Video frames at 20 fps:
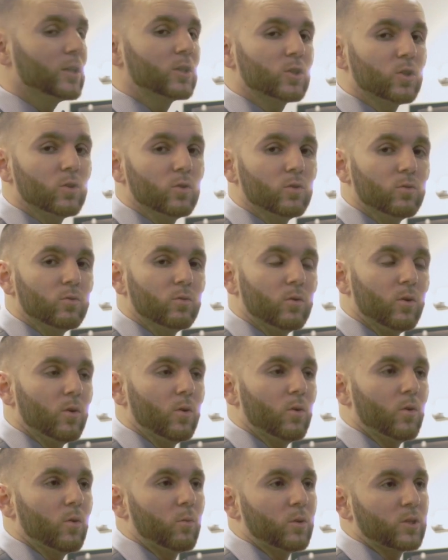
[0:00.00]
and 2
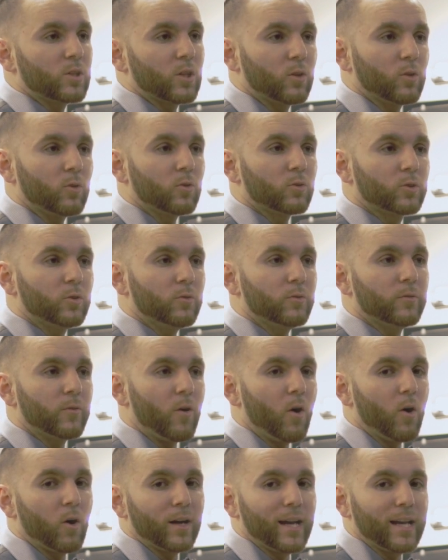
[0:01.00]
was a little too
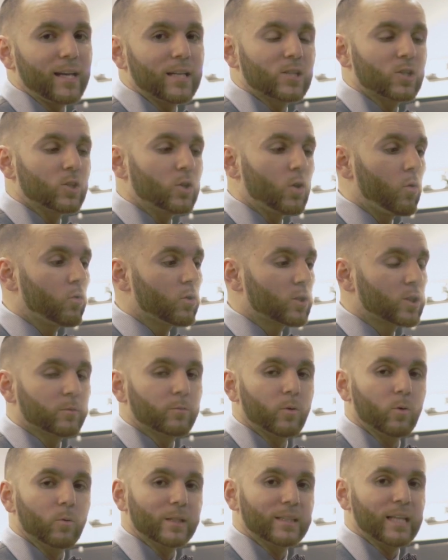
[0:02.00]
far that it's
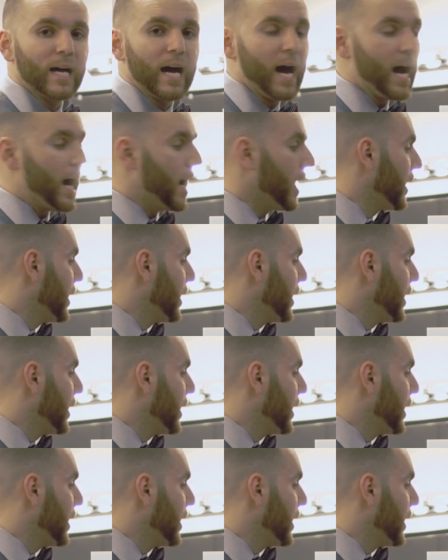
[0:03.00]
noticeable with the eye.